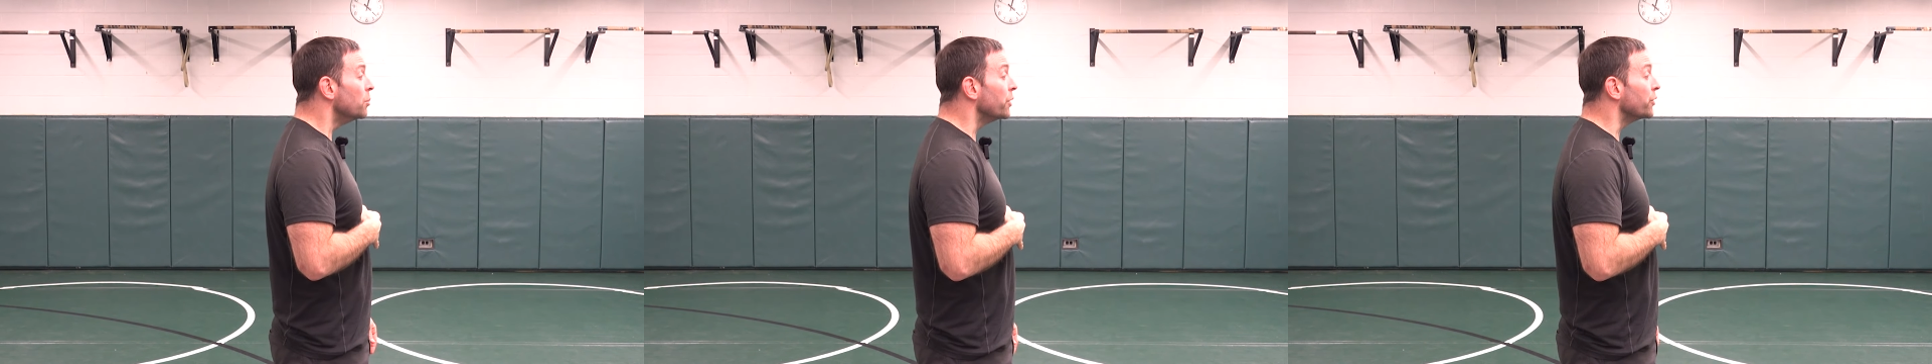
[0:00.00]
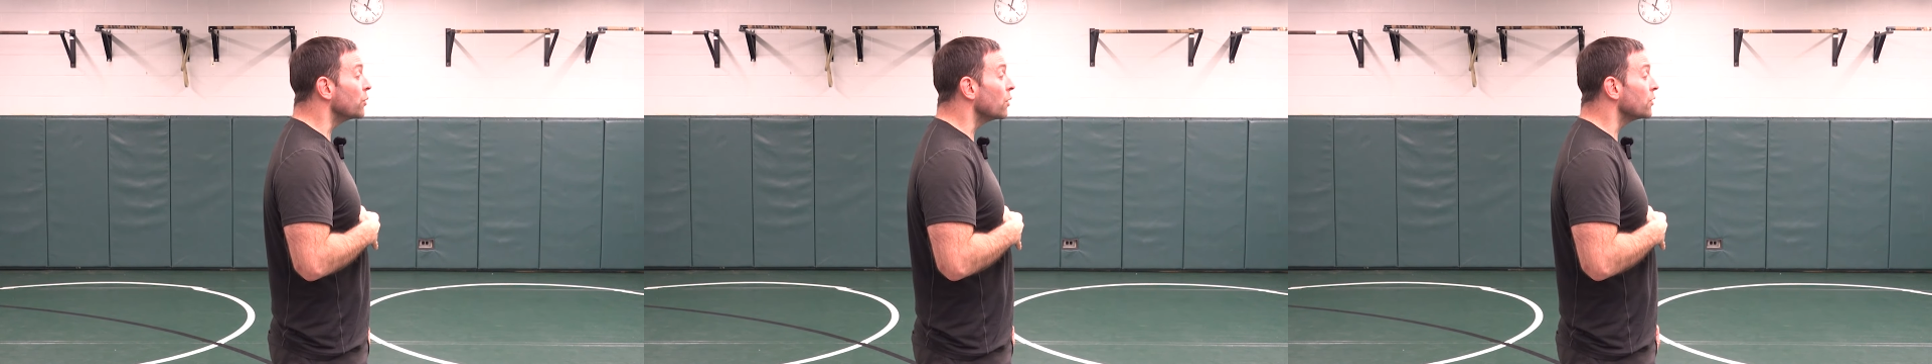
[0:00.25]

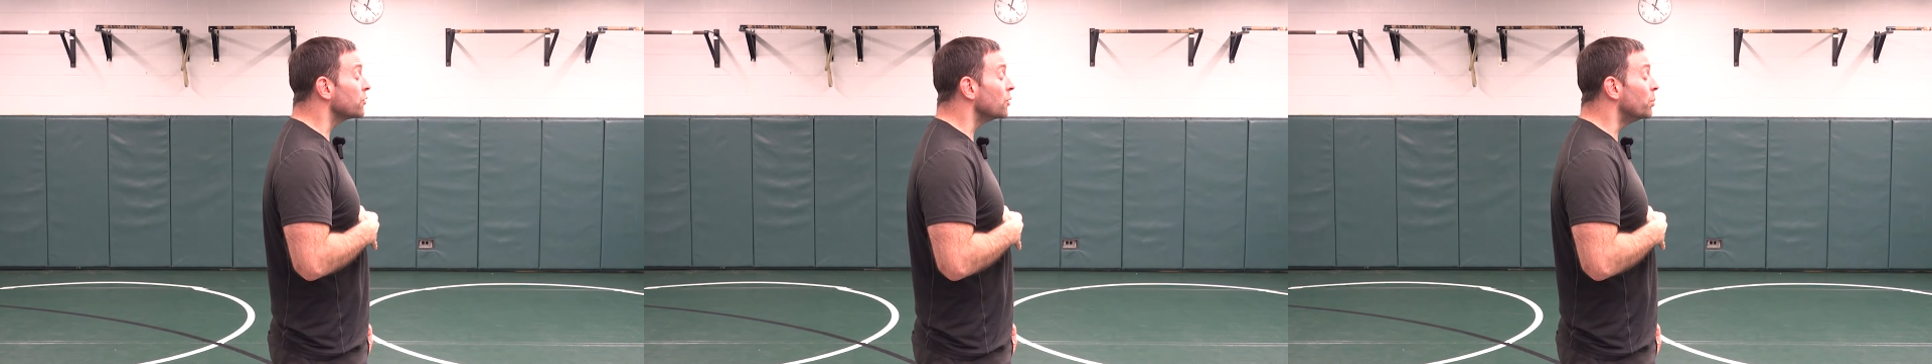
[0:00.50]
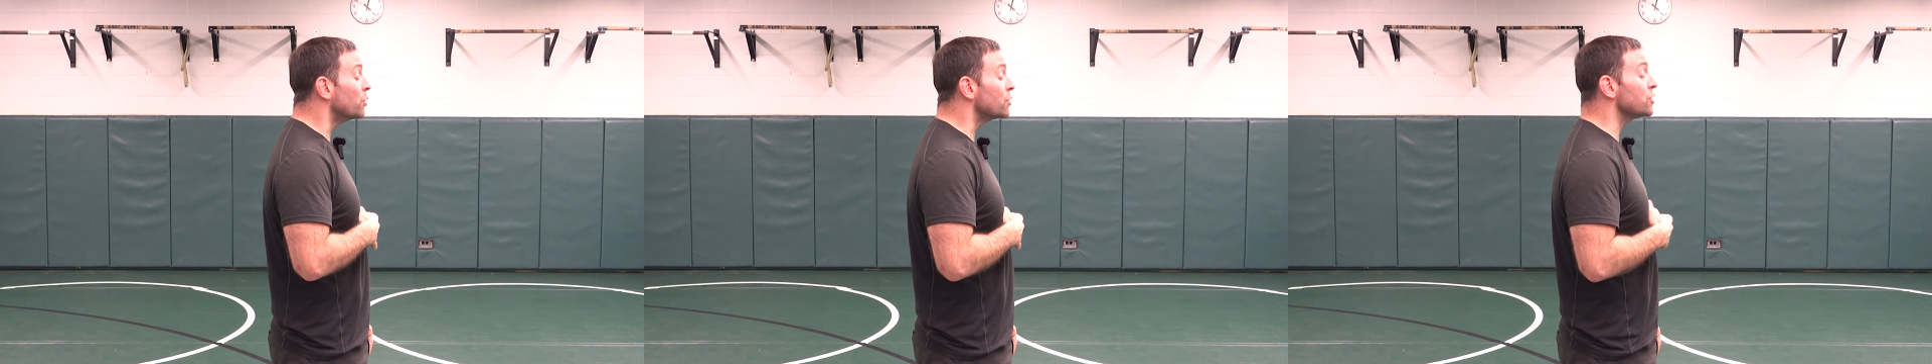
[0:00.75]
but they're also
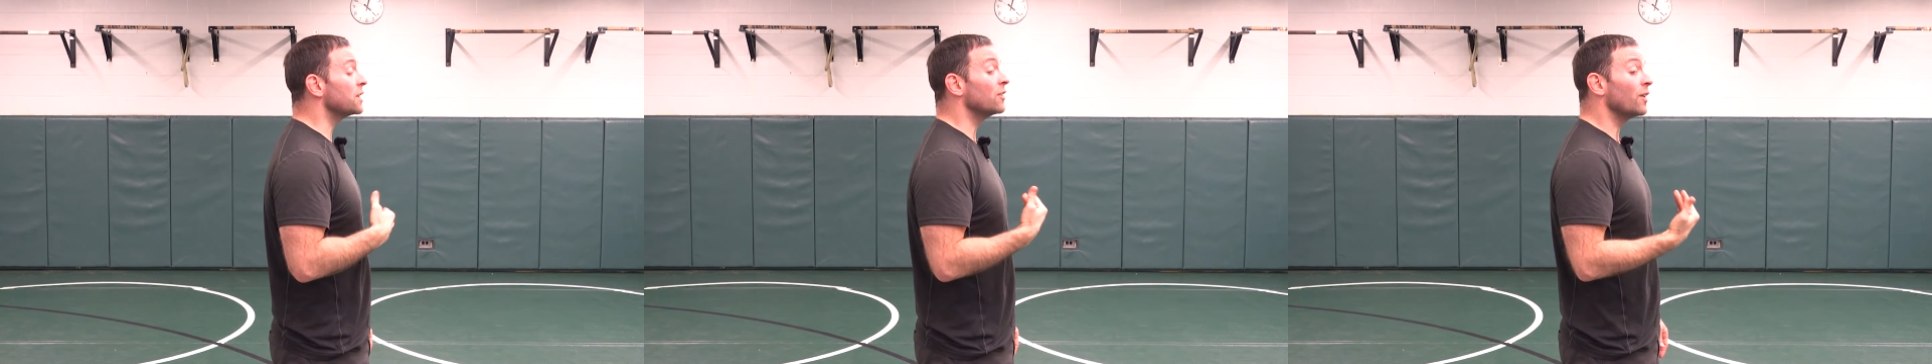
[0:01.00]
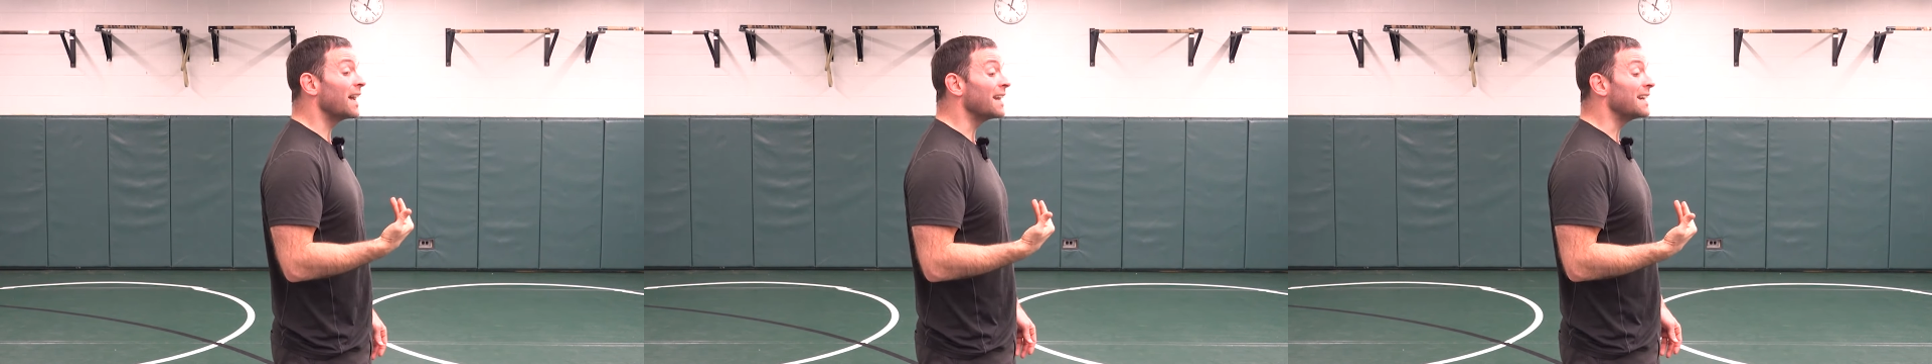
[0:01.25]
pushing
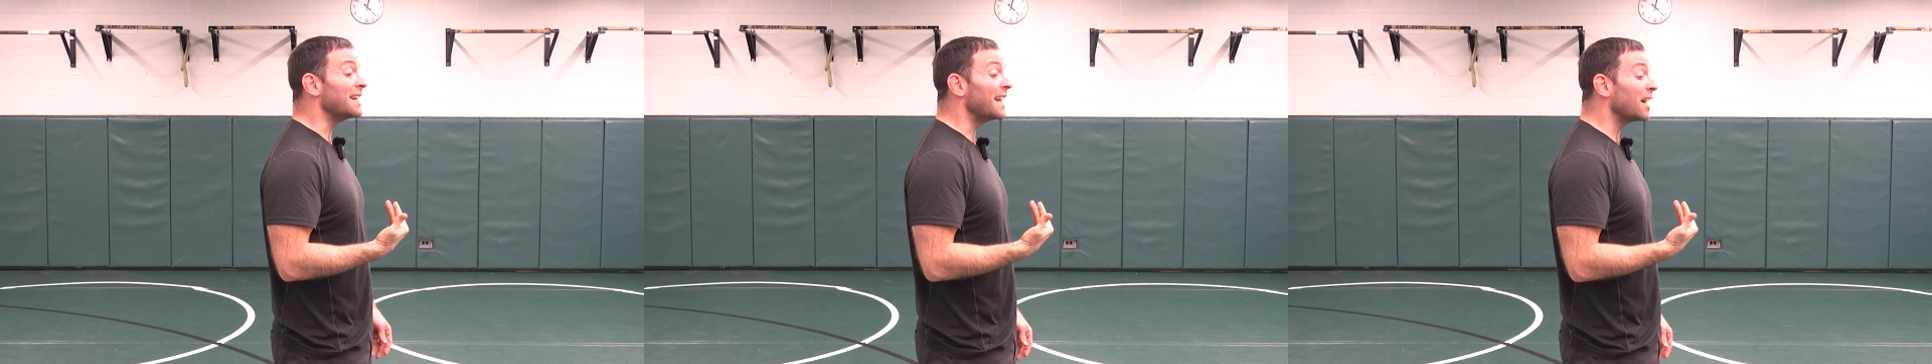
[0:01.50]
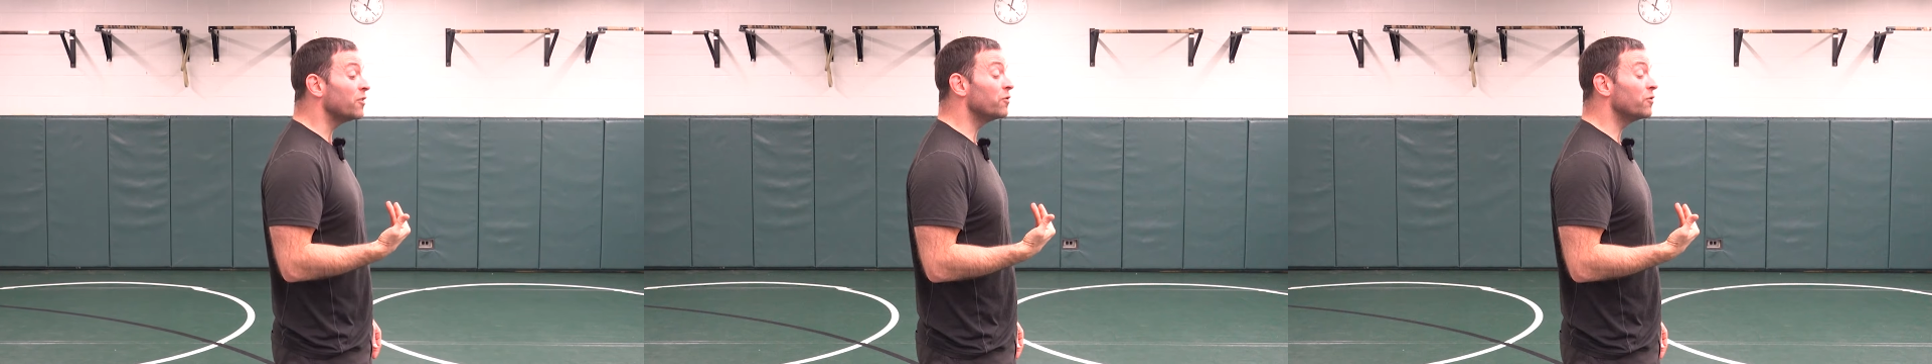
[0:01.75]
their head and neck